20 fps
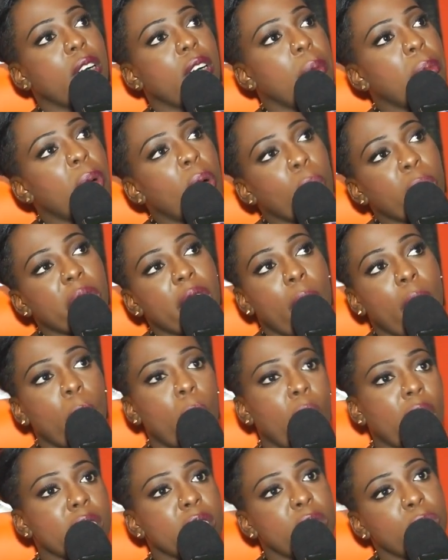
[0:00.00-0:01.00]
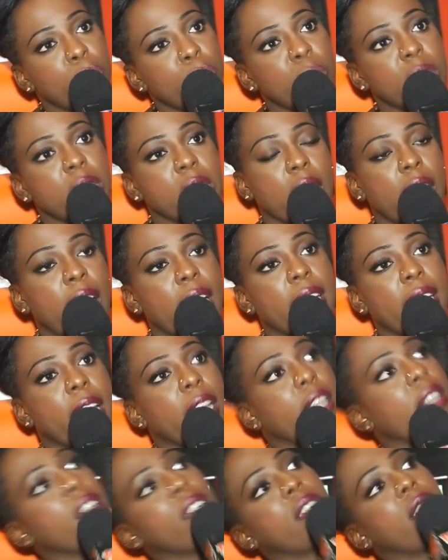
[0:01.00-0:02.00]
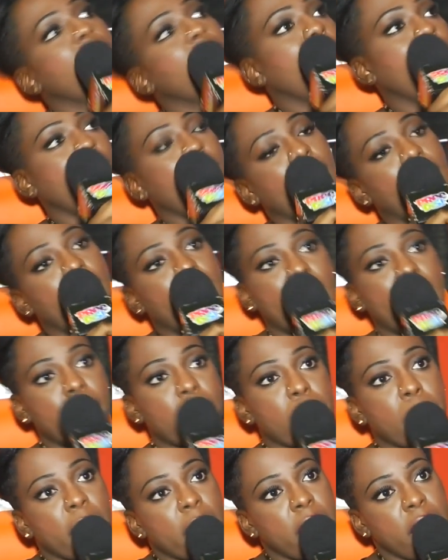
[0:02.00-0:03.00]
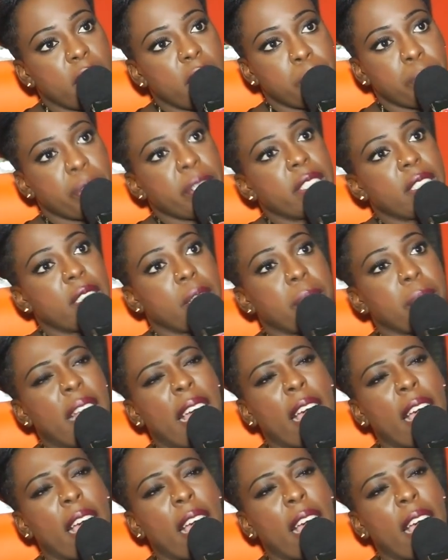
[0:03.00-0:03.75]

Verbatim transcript: come out with a one-two song and then hey, everybody's praising me.